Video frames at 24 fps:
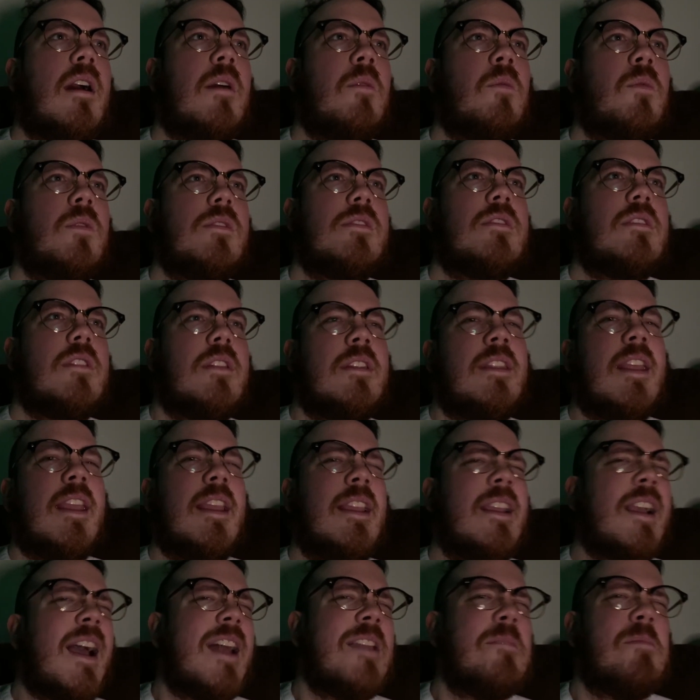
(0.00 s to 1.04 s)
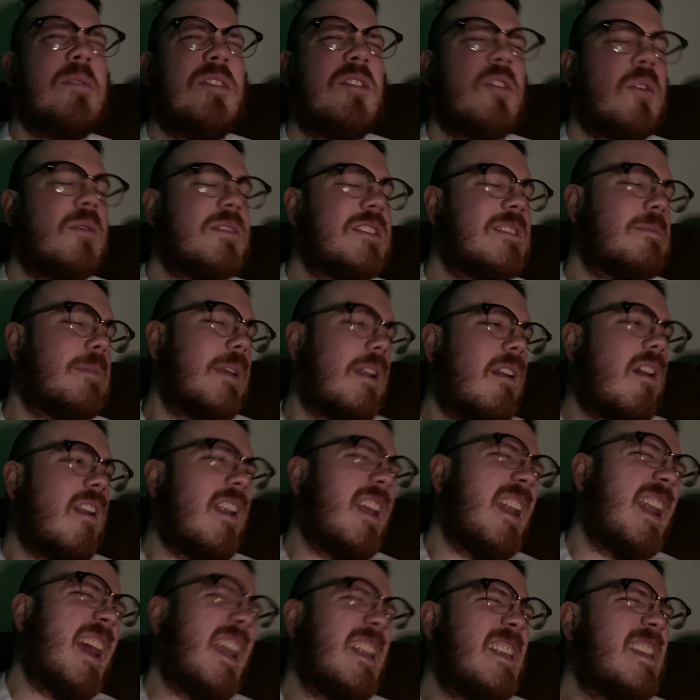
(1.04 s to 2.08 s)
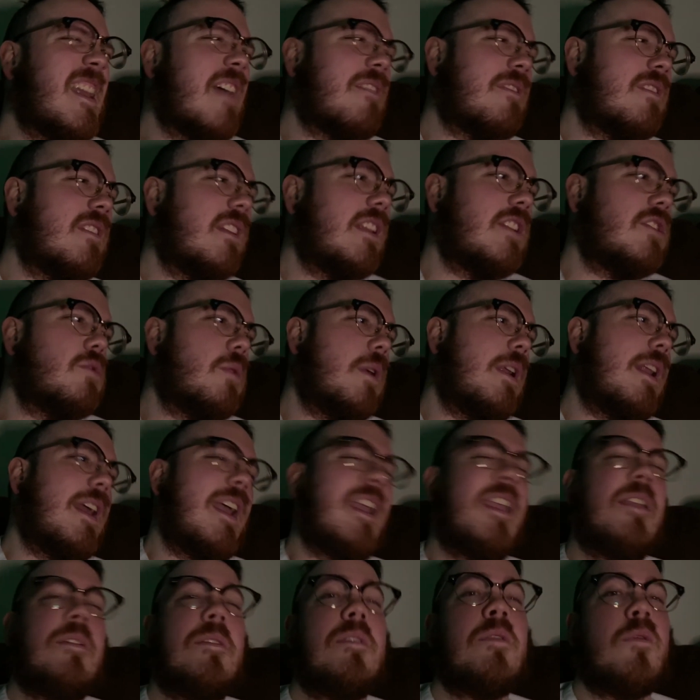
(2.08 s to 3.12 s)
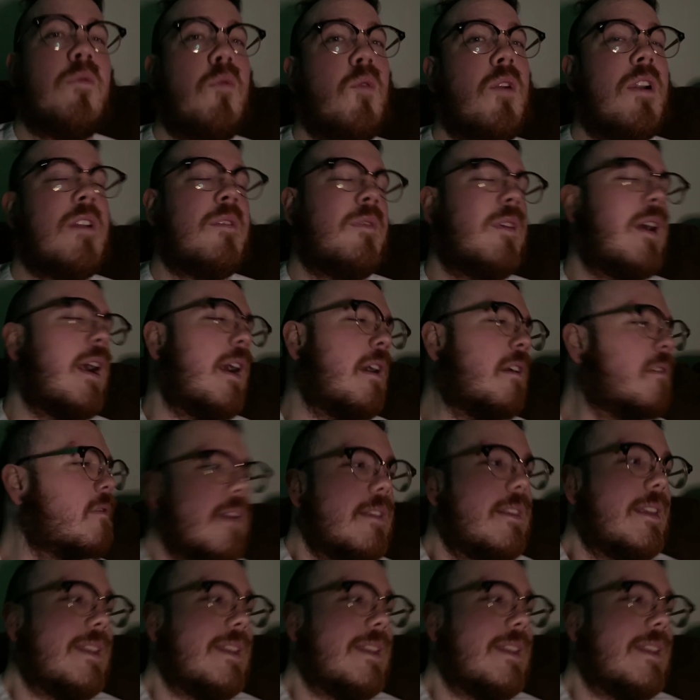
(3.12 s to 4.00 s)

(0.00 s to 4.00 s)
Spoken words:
was they kind of put their own spin on it, and I definitely enjoyed it. I gave it 4 out of 5.